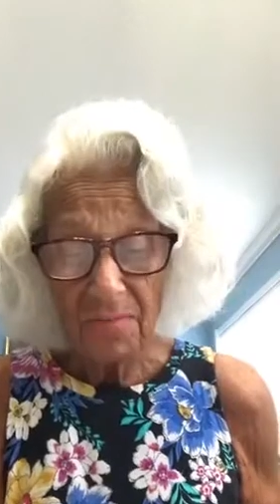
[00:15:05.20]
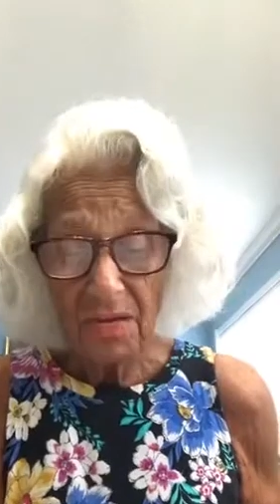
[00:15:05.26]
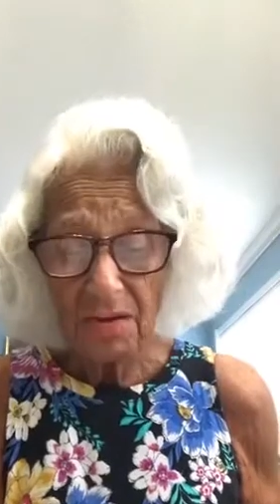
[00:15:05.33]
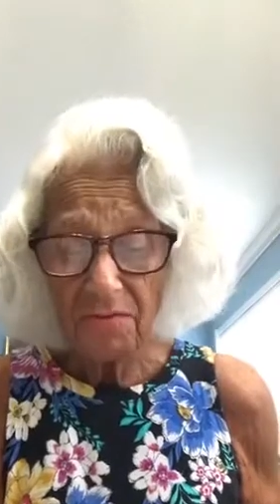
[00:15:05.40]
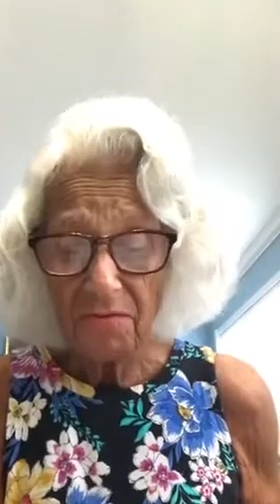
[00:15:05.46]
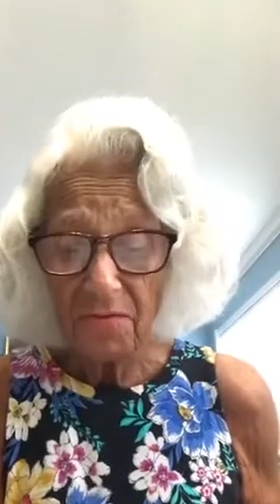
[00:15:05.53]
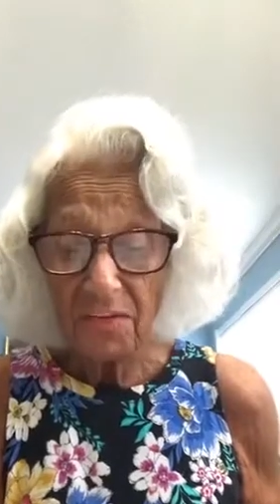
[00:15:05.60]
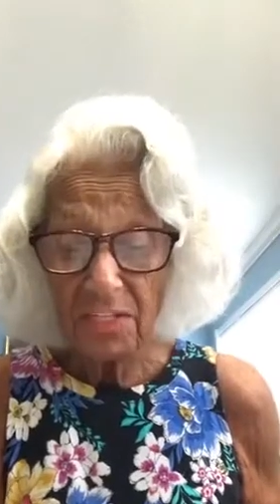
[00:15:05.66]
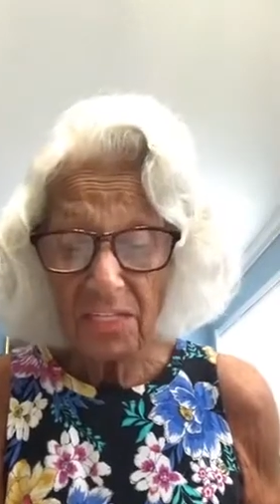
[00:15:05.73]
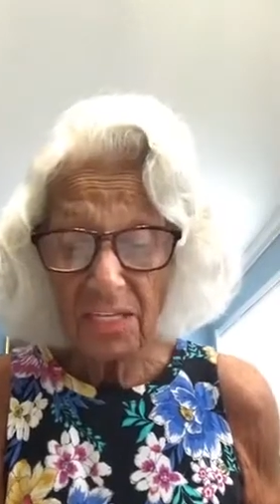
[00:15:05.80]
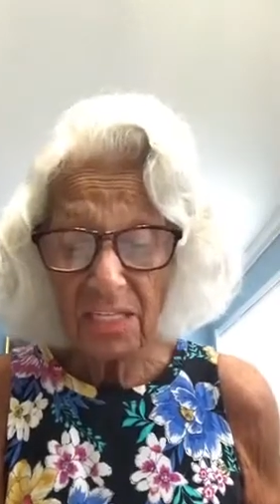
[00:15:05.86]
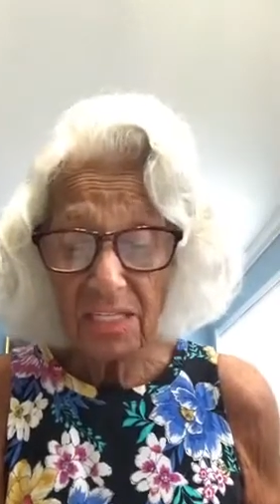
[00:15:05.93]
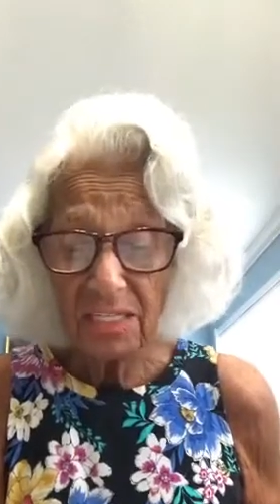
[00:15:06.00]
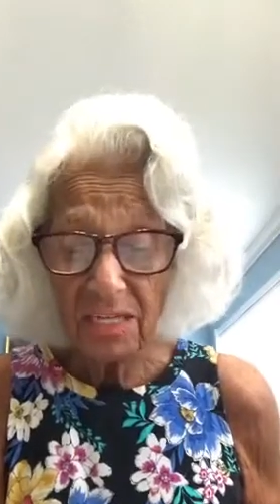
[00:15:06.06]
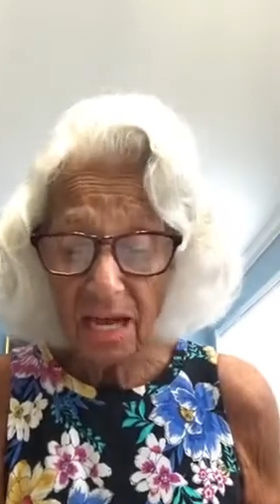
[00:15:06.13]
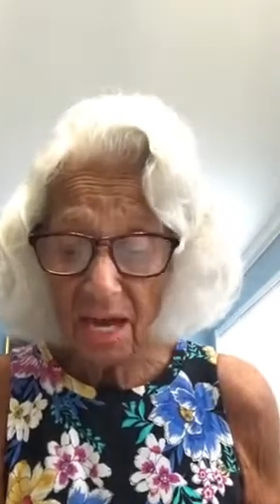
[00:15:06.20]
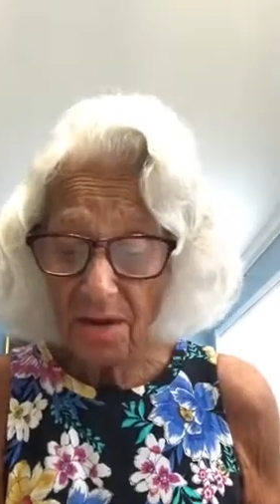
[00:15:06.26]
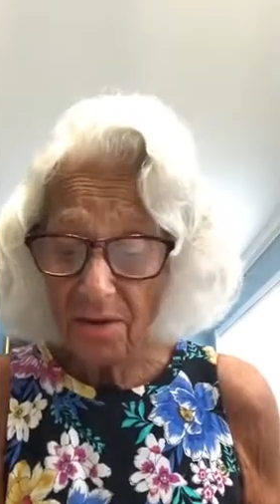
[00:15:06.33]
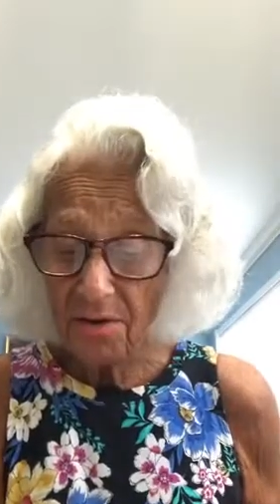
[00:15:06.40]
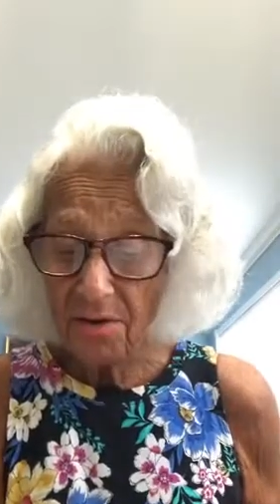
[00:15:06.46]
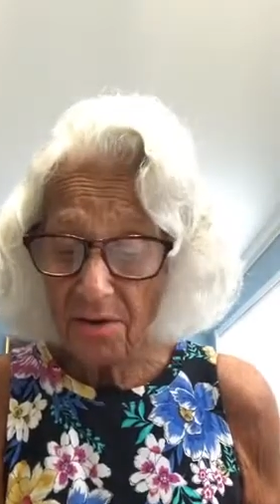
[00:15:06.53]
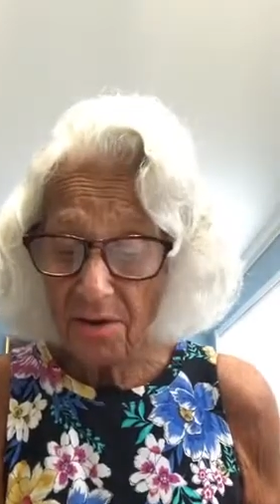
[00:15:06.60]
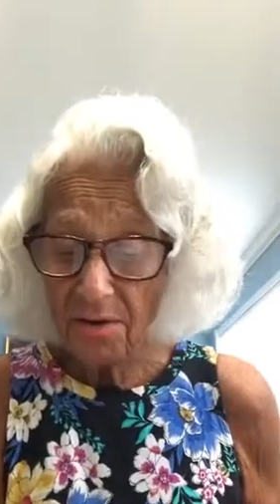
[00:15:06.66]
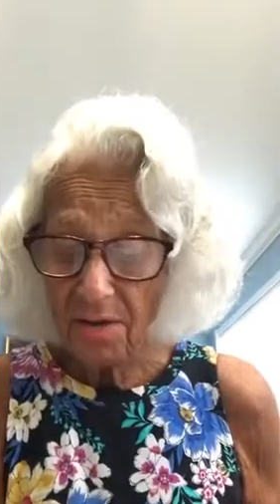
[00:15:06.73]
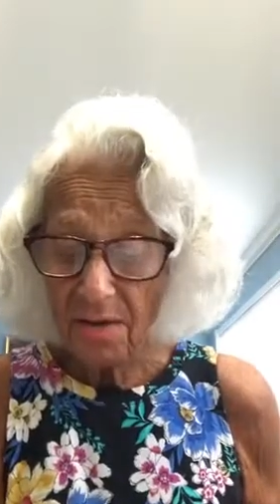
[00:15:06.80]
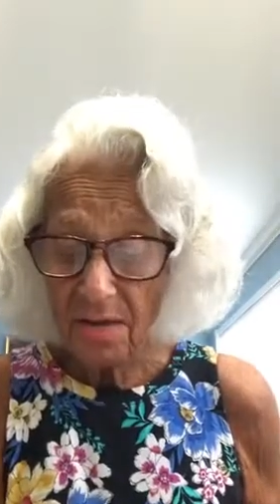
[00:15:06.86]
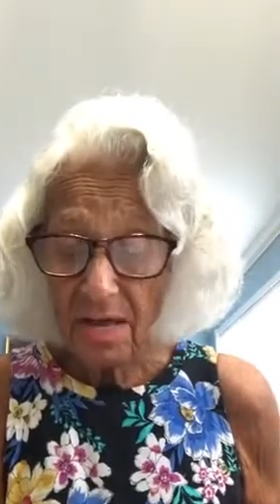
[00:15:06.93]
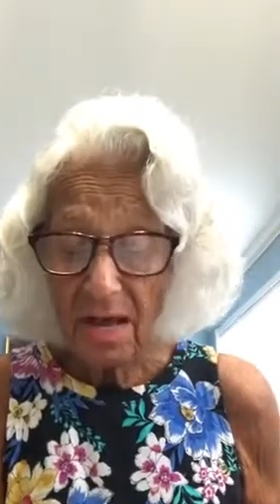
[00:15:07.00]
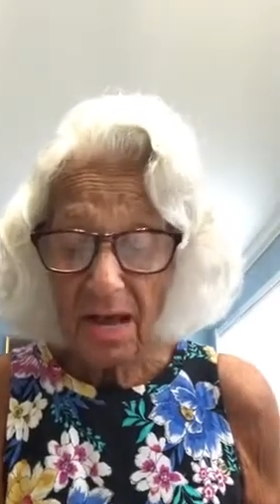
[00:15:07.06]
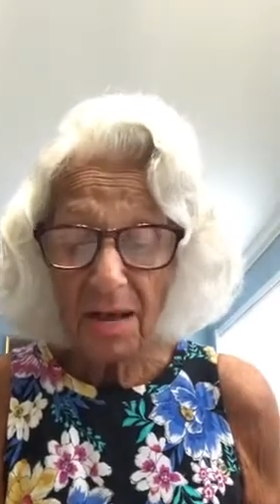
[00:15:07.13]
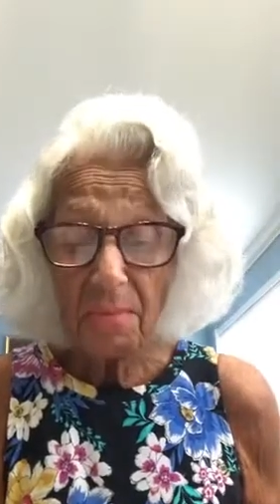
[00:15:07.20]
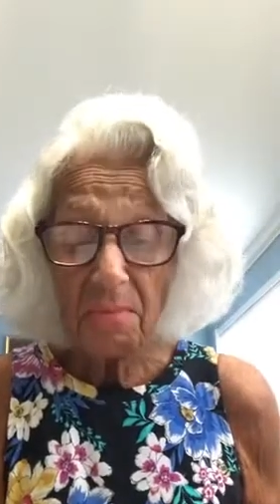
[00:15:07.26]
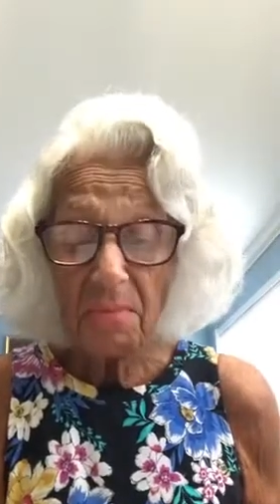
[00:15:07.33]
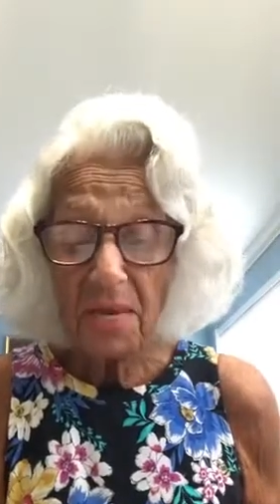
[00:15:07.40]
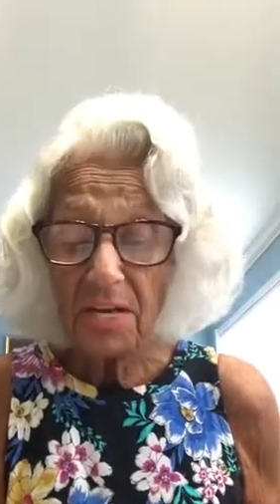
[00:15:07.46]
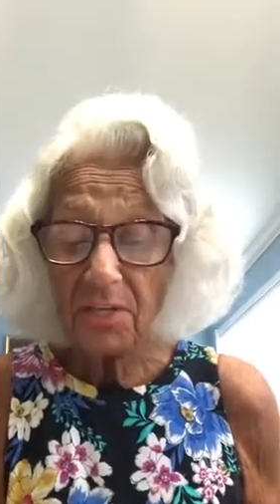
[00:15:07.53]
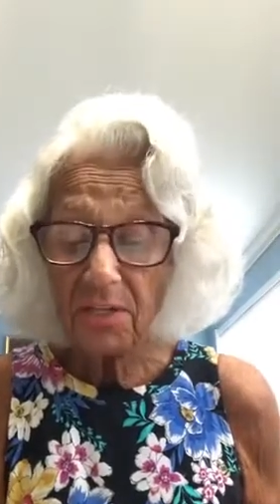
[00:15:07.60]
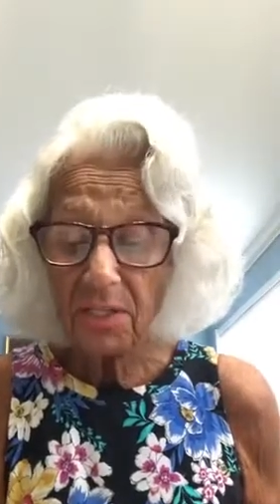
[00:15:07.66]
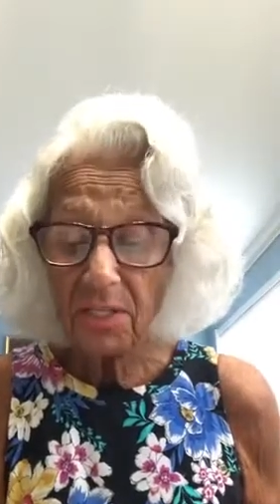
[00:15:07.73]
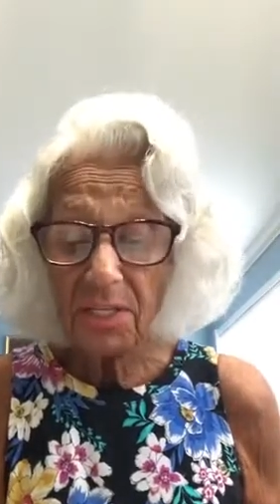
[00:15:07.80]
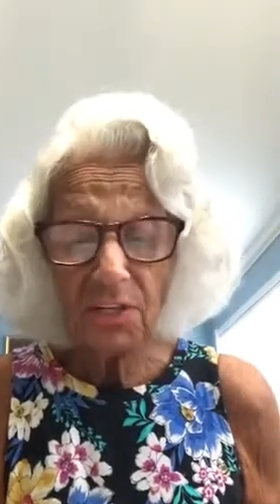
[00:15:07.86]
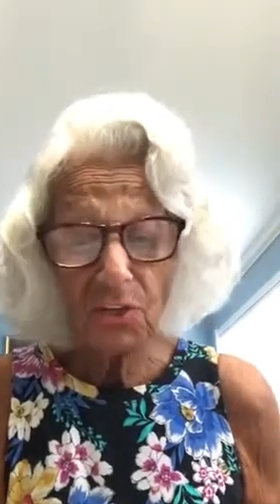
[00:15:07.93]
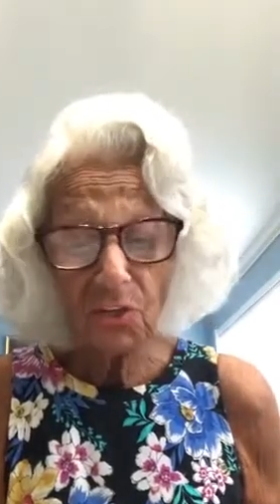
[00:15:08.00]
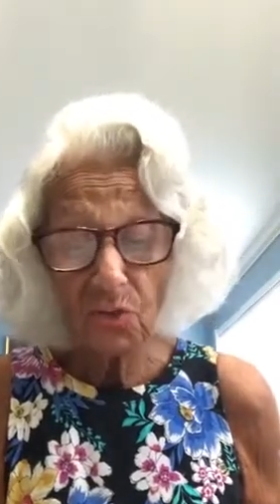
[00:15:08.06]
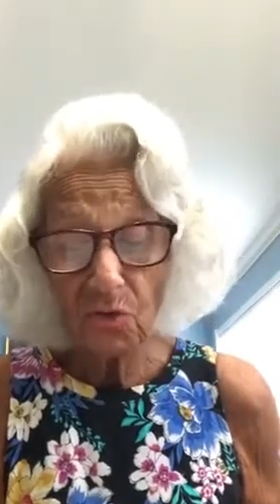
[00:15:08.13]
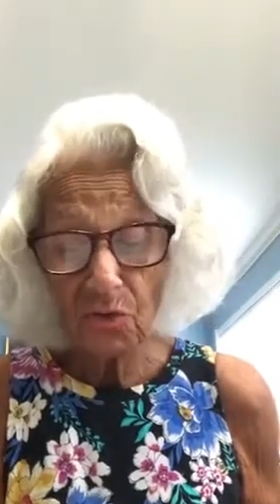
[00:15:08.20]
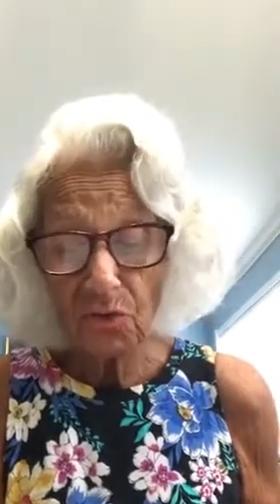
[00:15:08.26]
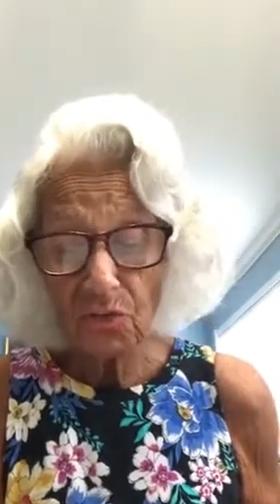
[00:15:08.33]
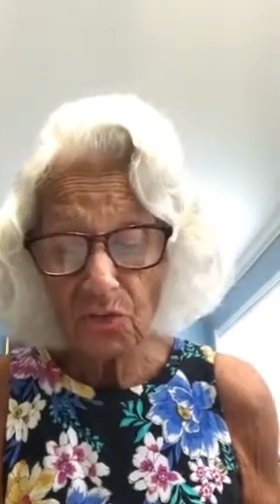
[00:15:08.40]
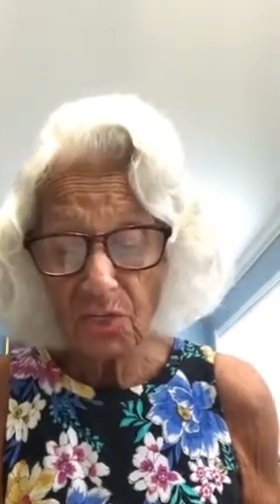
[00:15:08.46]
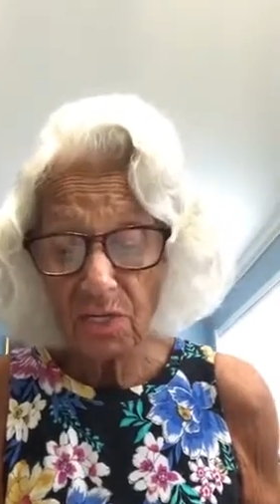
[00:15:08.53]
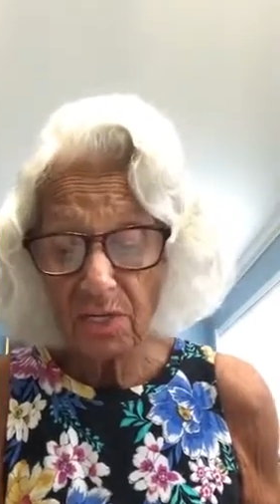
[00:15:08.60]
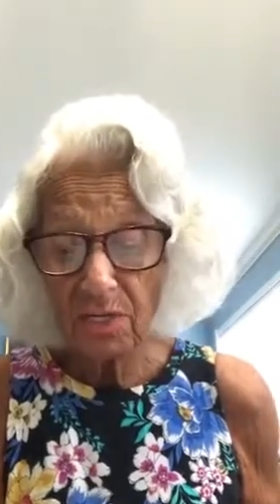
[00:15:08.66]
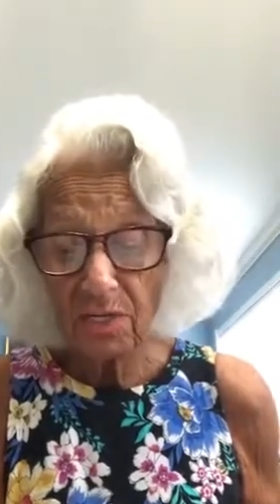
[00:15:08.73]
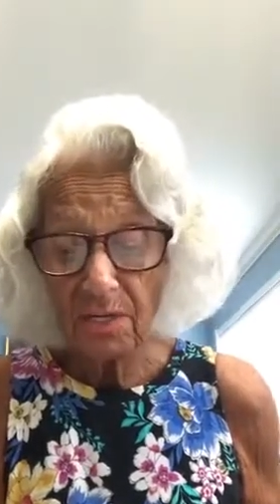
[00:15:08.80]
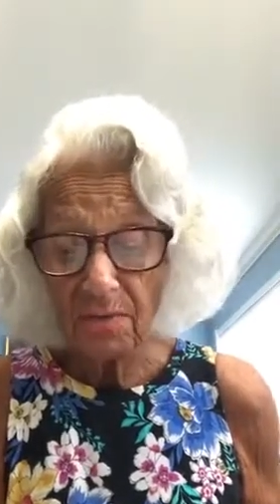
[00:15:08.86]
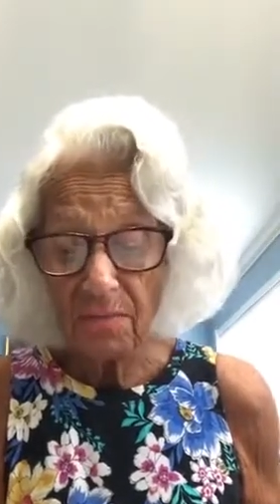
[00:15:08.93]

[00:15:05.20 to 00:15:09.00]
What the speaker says: not physically tired. I'm mentally exhausted.